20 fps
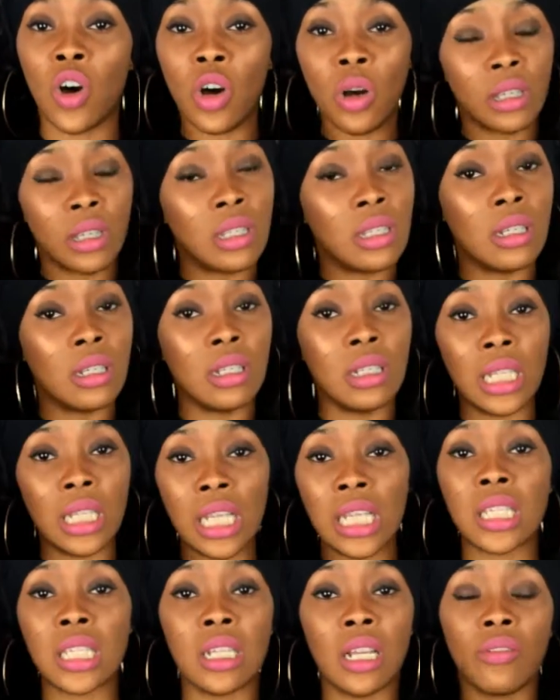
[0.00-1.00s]
All the
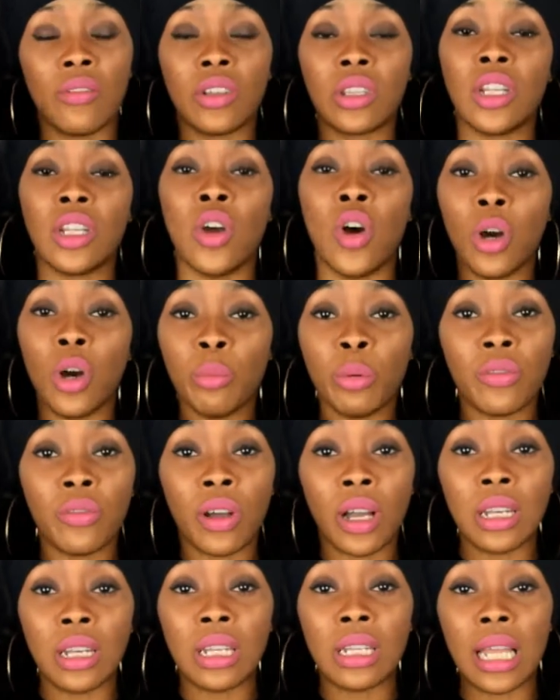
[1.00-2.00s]
links and everything are
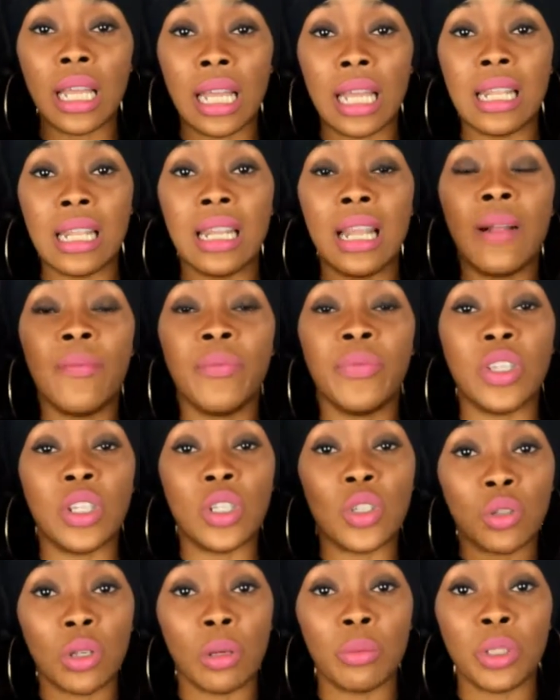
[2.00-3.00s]
provided in
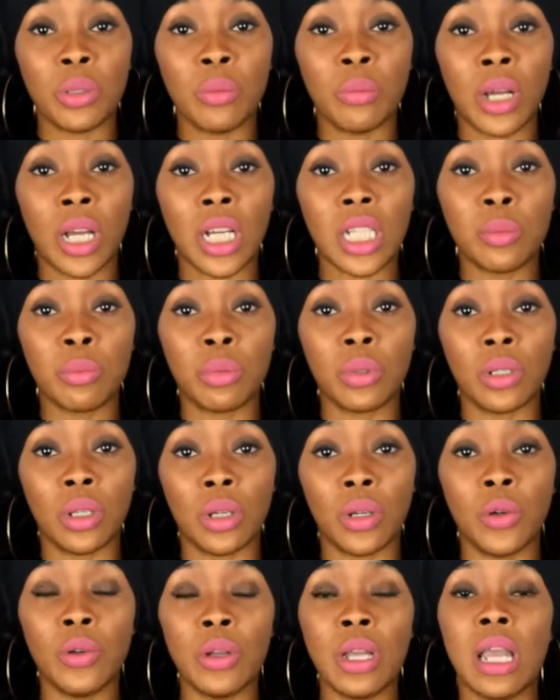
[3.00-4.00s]
the description box
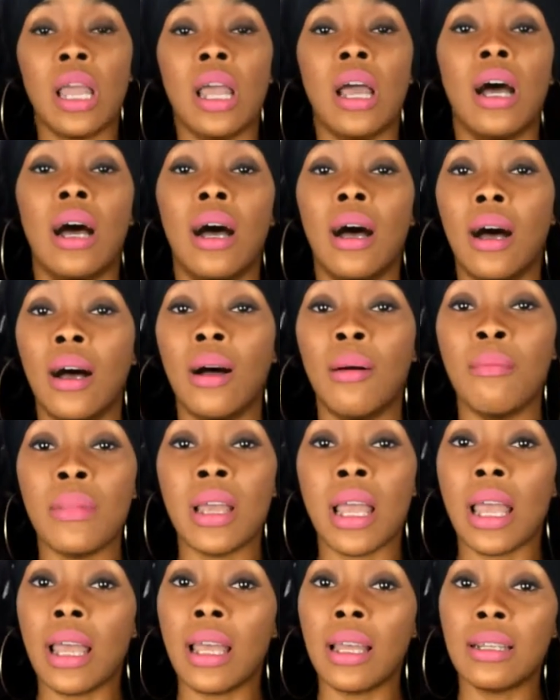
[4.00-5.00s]
below.
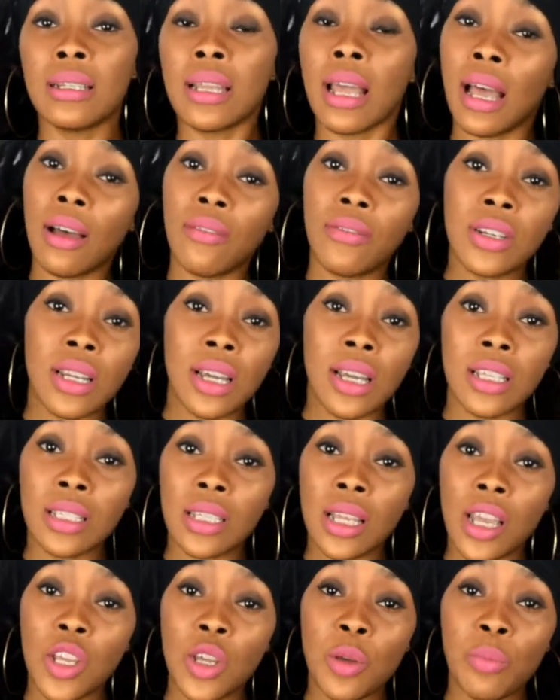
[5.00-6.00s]
And have a
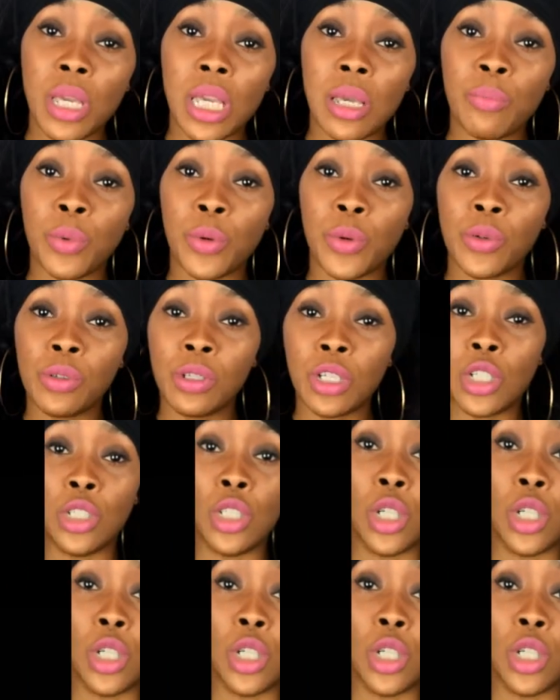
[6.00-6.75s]
nice day, you people.